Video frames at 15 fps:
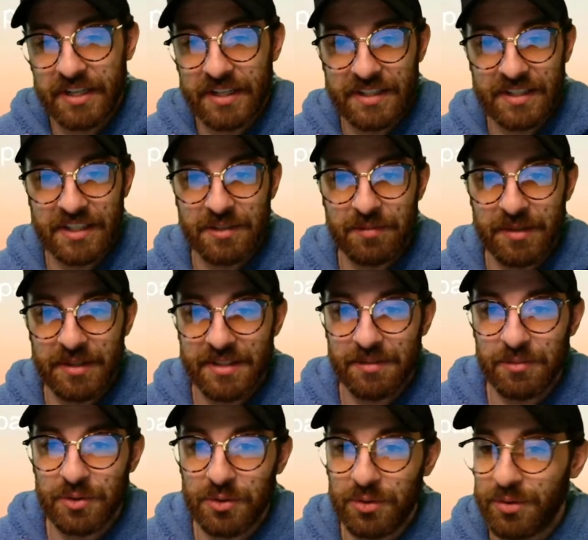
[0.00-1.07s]
teach me
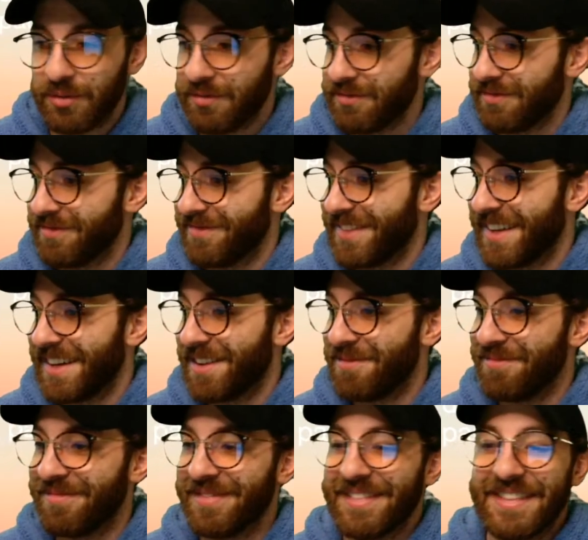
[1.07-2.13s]
some cool
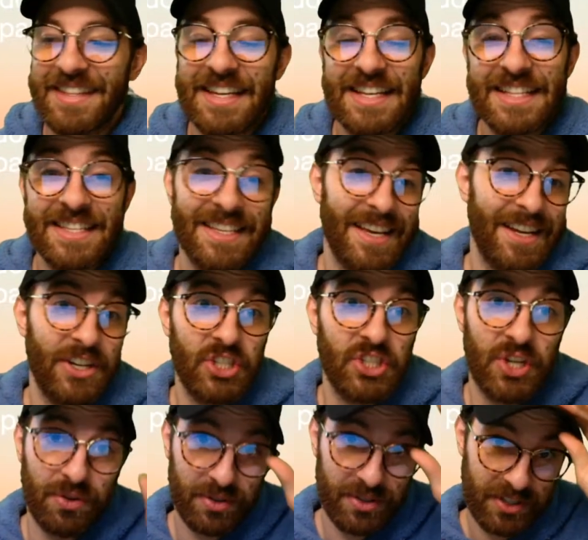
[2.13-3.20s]
the insider
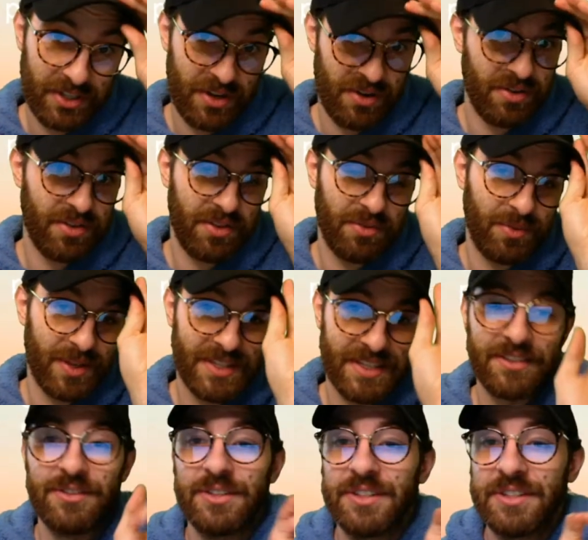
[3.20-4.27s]
jokes, you know, the ones
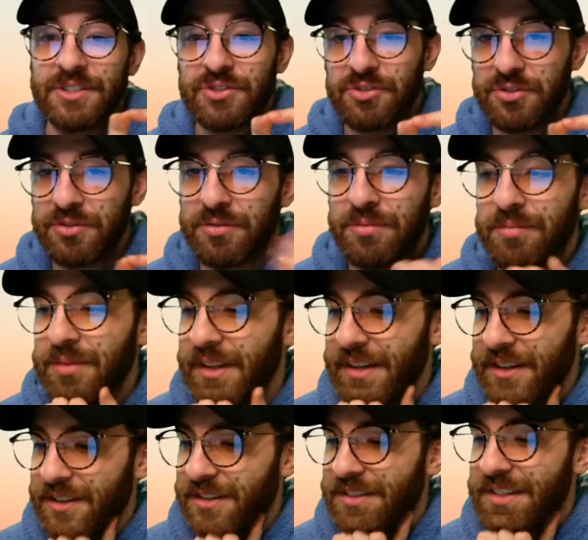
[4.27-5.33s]
that only the true
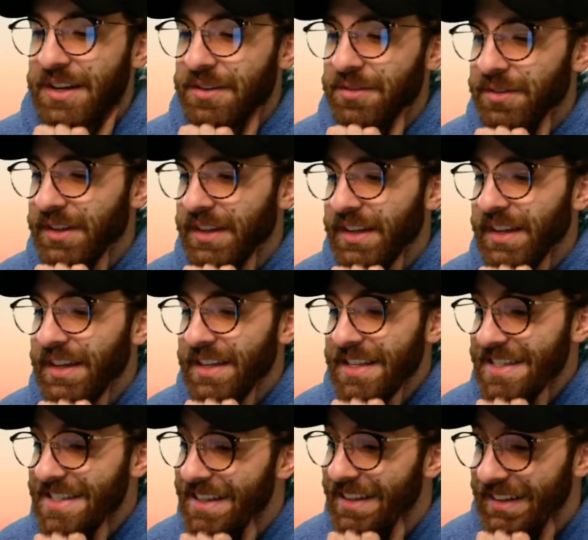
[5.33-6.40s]
players know.
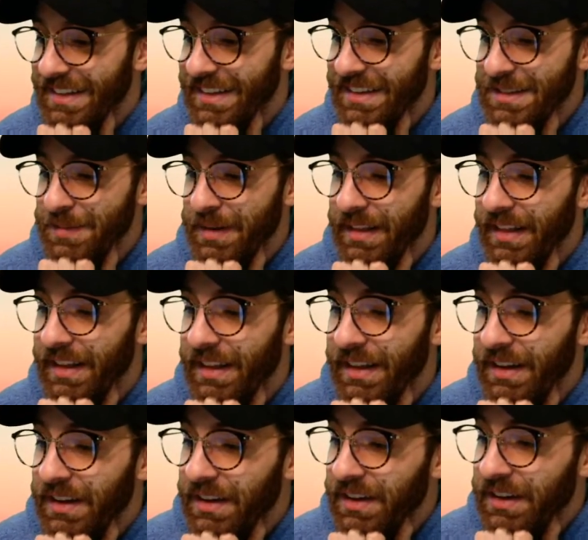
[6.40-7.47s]
Still in, Isabella.
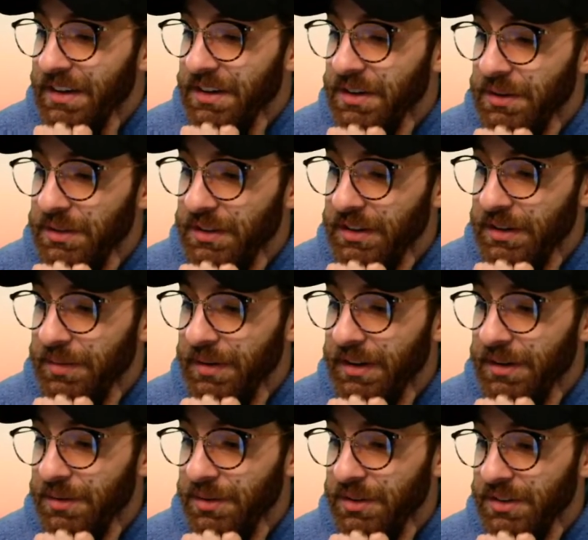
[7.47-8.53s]
No, look up
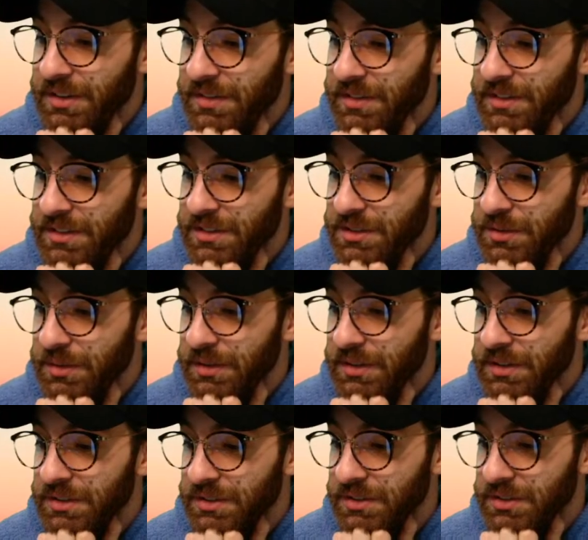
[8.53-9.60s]
Animal Crossing videos so you can